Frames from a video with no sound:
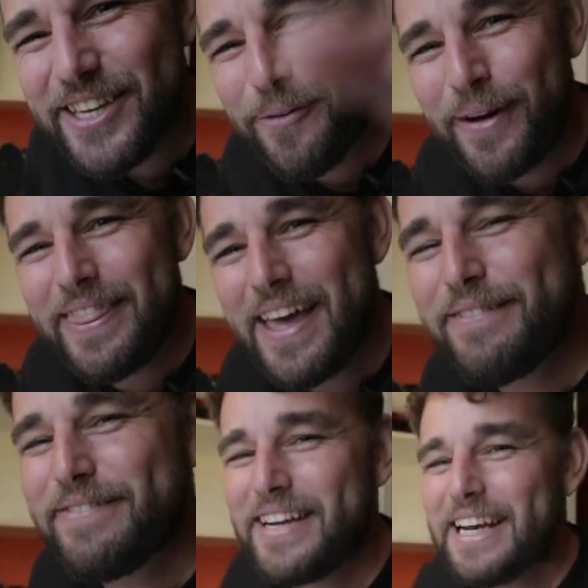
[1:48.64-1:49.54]
you want
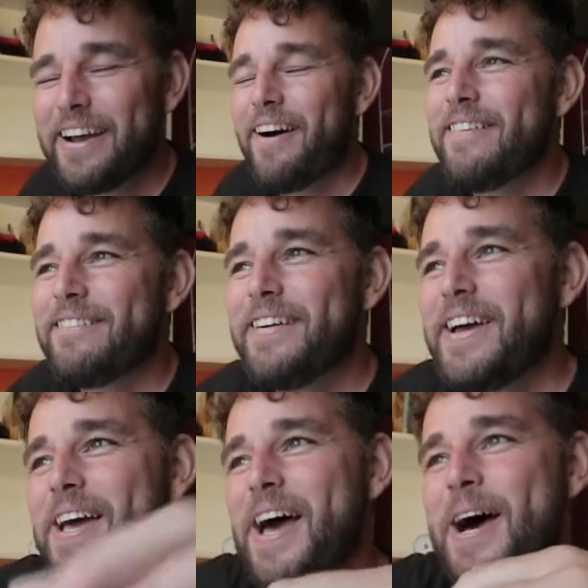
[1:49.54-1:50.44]
that feeling of
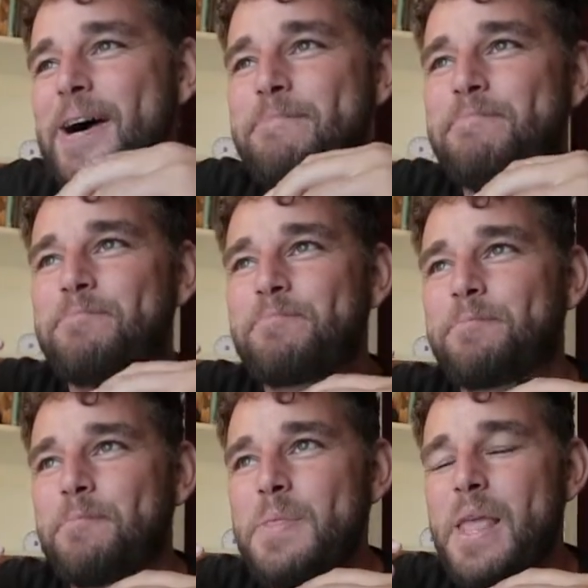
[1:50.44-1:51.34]

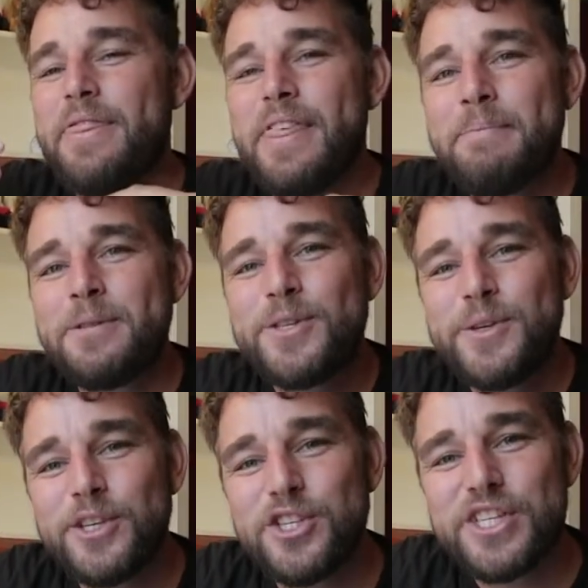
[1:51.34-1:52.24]
them
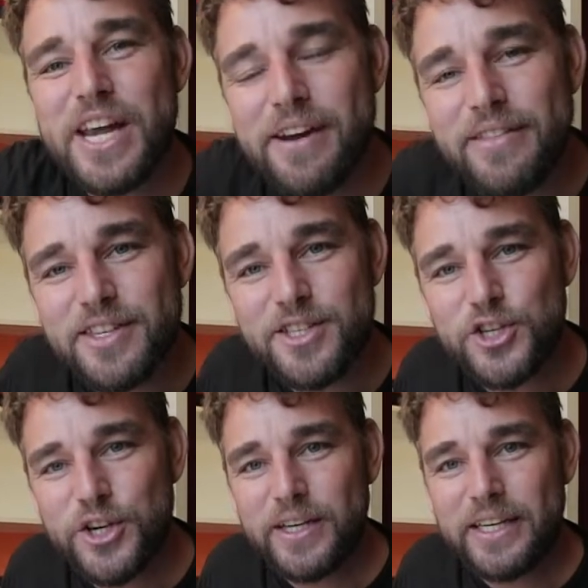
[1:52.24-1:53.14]
to share this
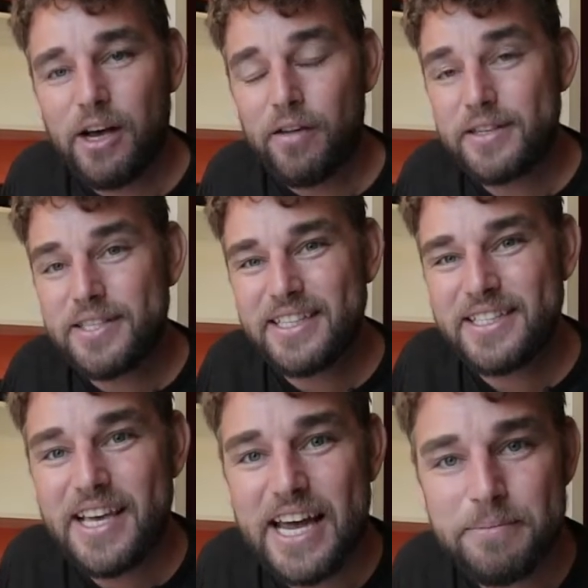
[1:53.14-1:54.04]
journey or this
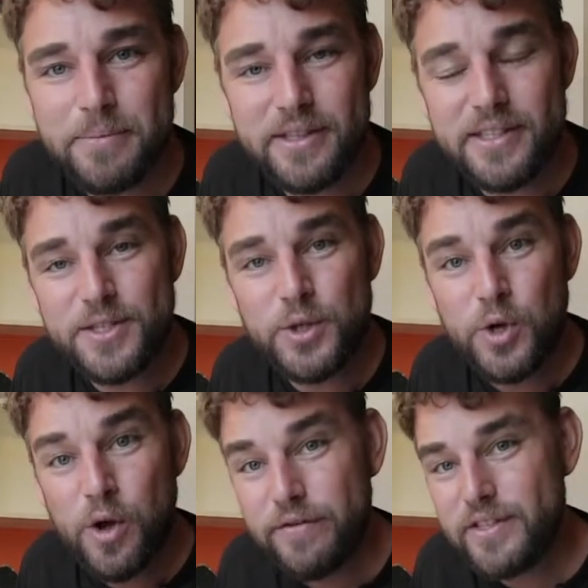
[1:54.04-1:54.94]
excitement, this
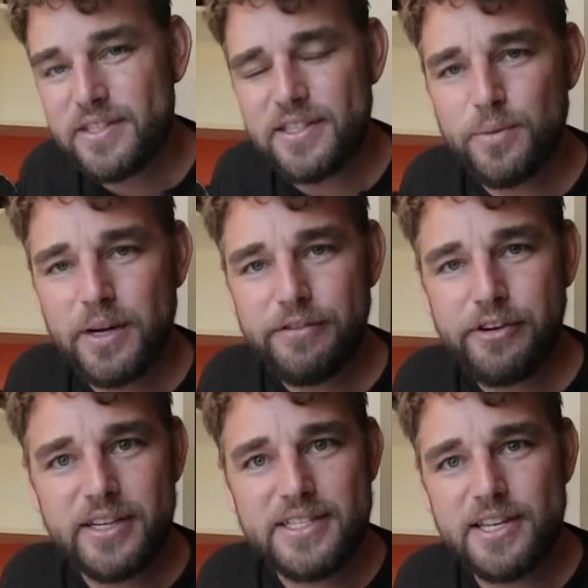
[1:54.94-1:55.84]
nervousness,
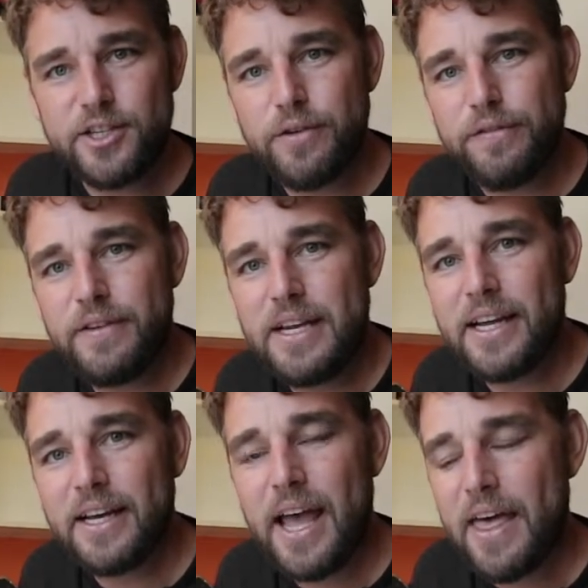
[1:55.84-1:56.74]
whatever it is that you're
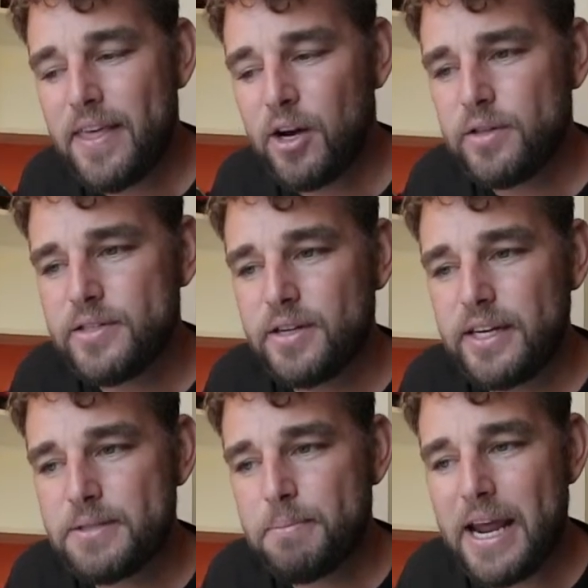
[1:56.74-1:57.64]
feeling, and then also
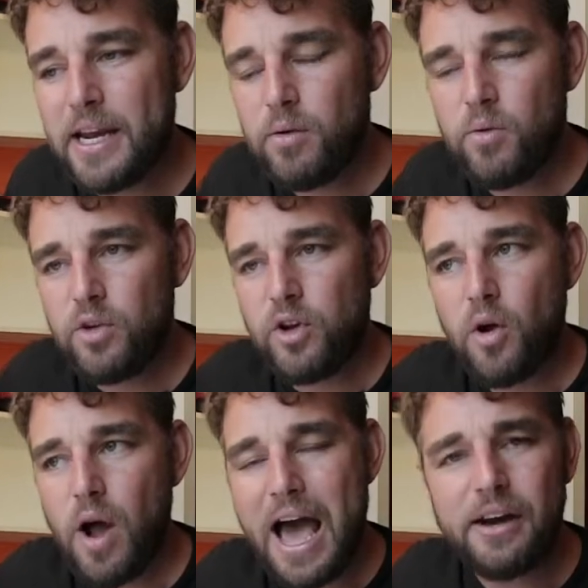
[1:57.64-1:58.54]
explain, you
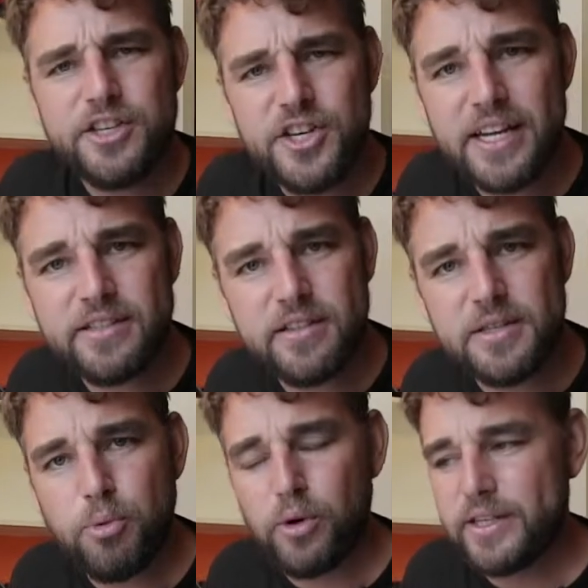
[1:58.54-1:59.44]
know, how did you get to this
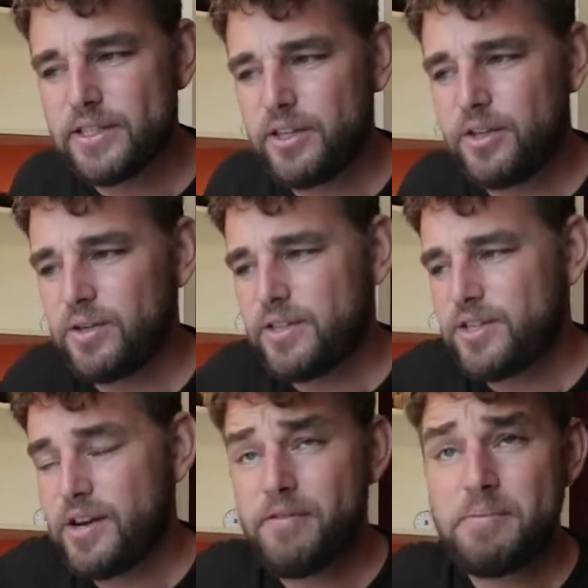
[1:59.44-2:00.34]
point? Did
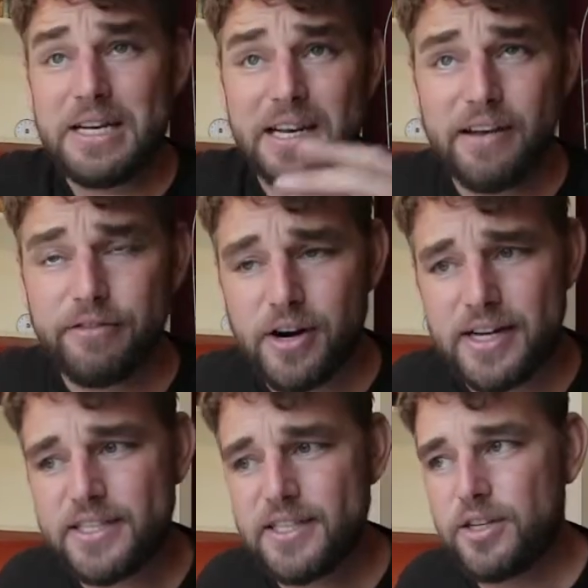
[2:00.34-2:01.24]
you have a midlife
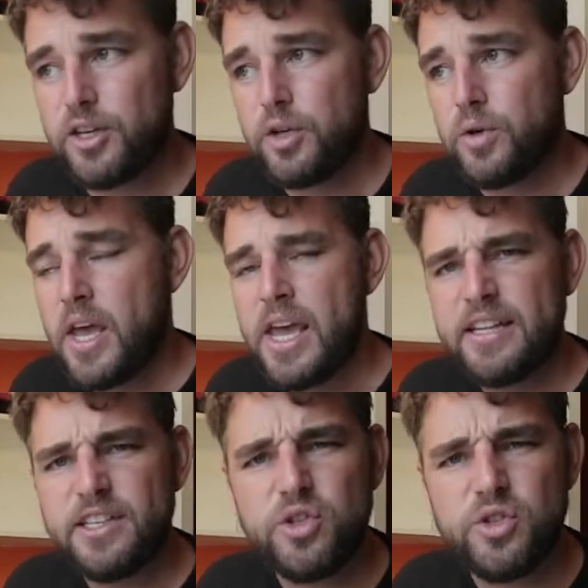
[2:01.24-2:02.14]
crisis? Did
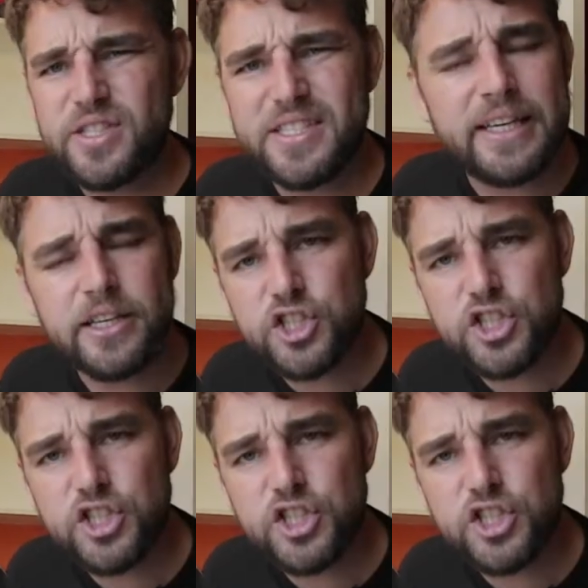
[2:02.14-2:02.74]
you just need a